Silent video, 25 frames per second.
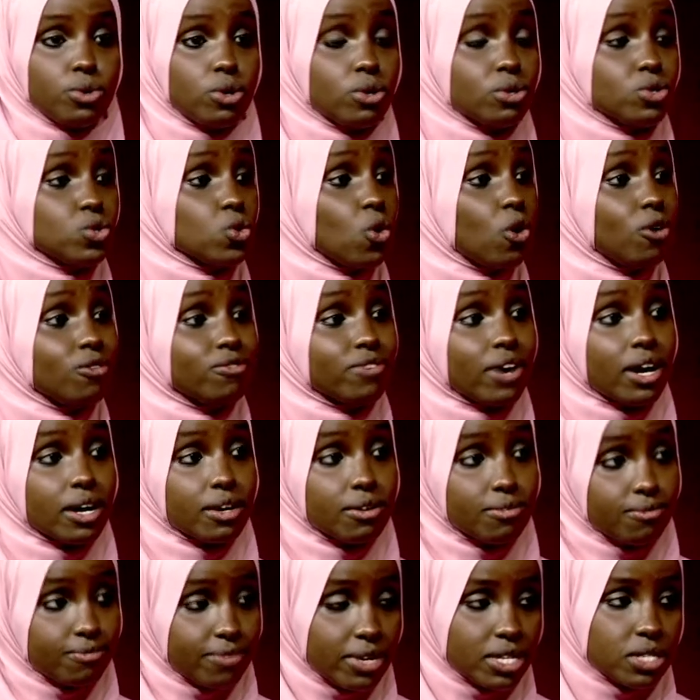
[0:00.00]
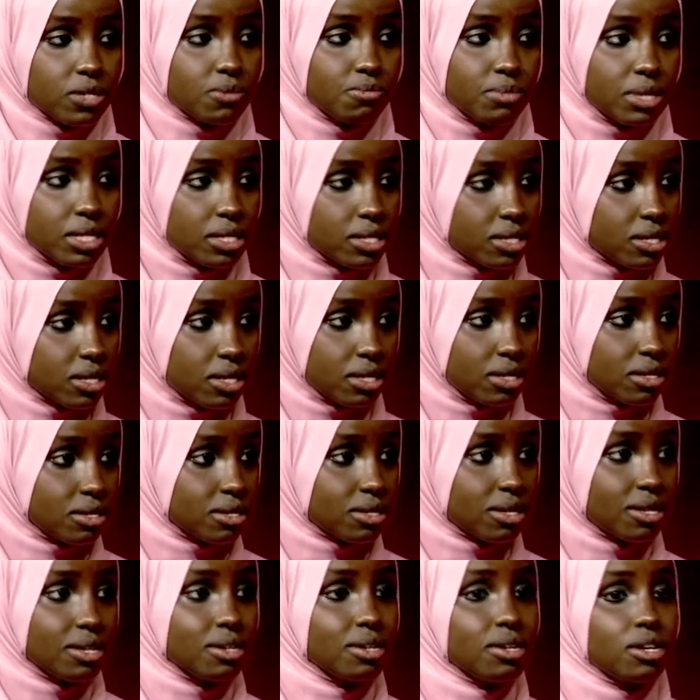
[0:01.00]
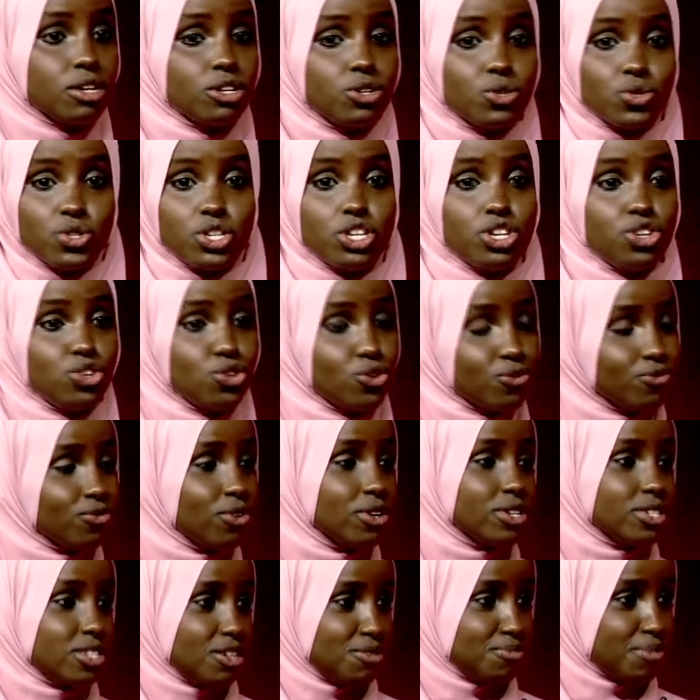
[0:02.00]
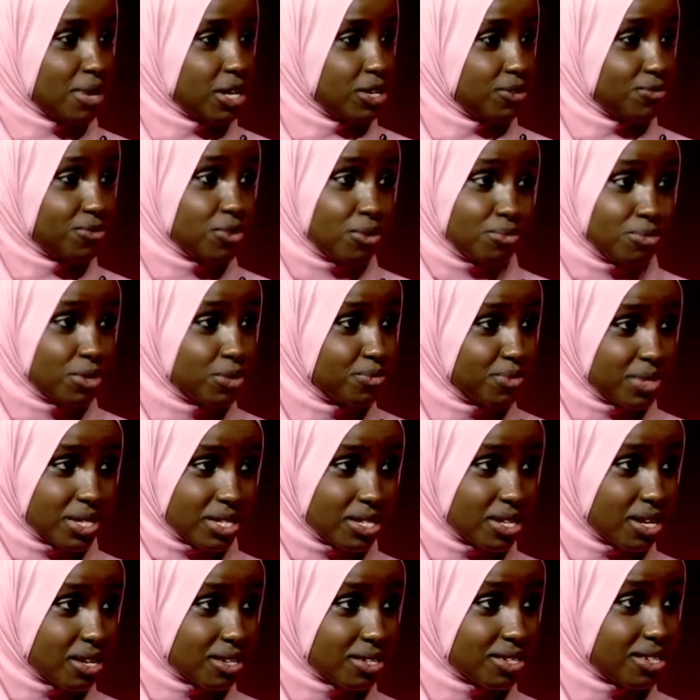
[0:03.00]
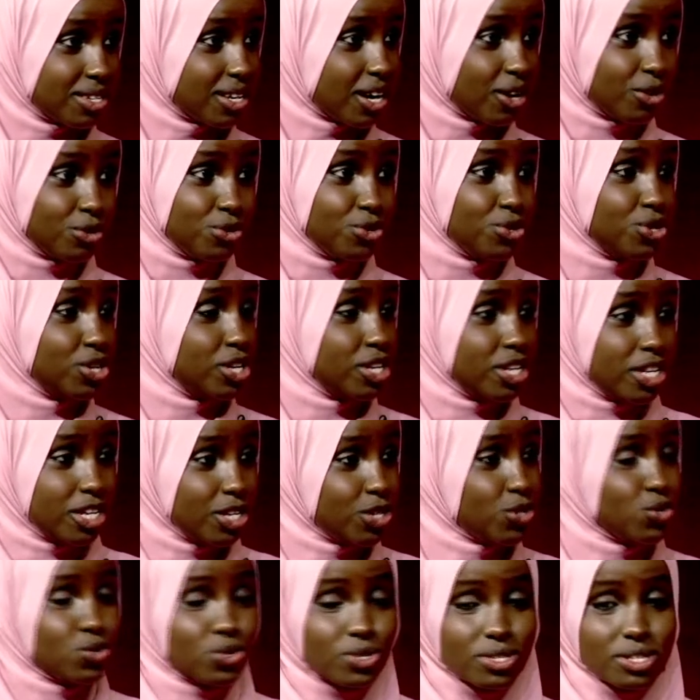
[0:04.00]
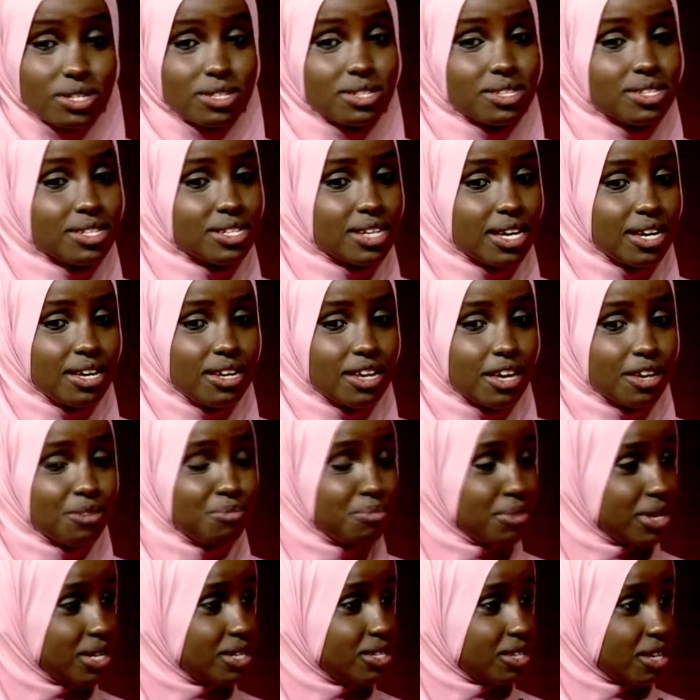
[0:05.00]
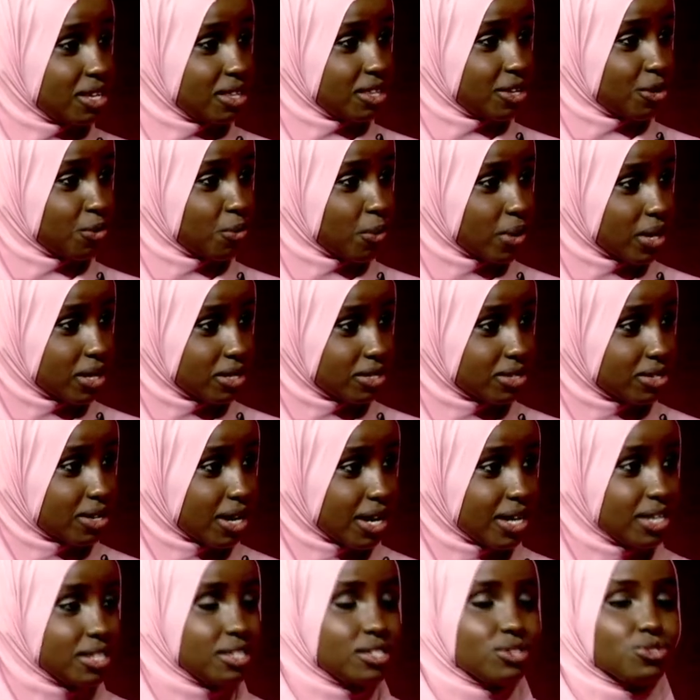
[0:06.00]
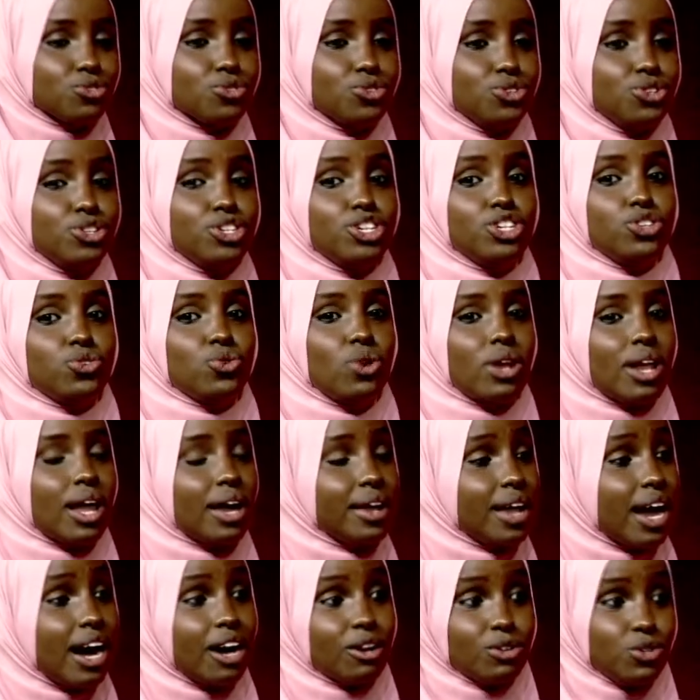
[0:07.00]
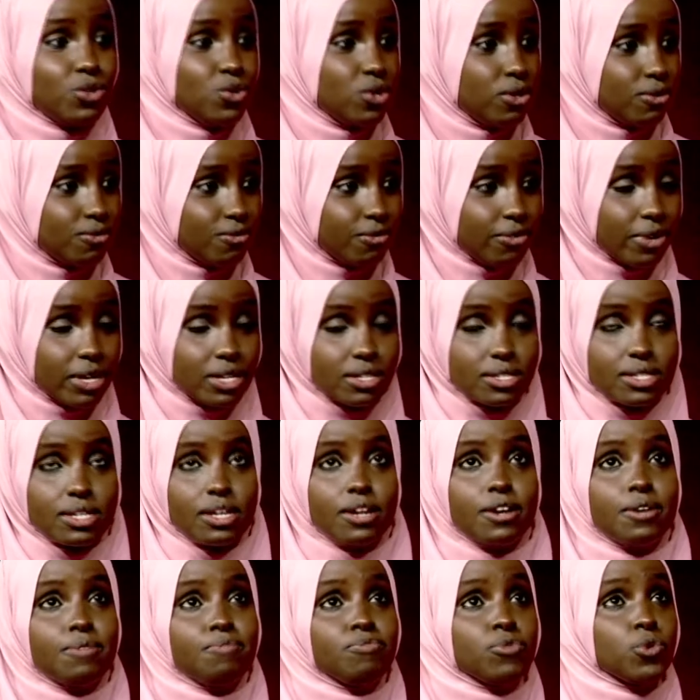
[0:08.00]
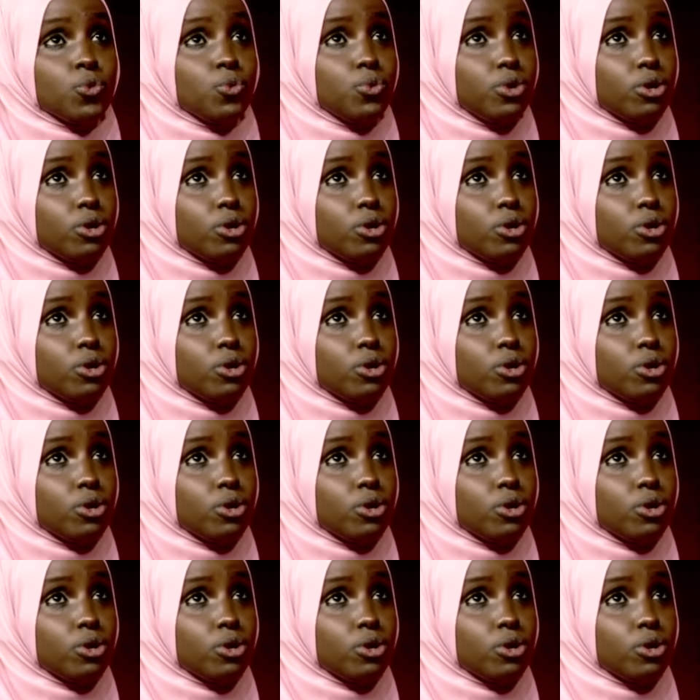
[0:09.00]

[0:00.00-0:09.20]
We also offer investment skills. You see, you've gotten money from the business. Now you need to sustain and maintain the wealth, right? So you need to learn how to invest. Mm -hmm.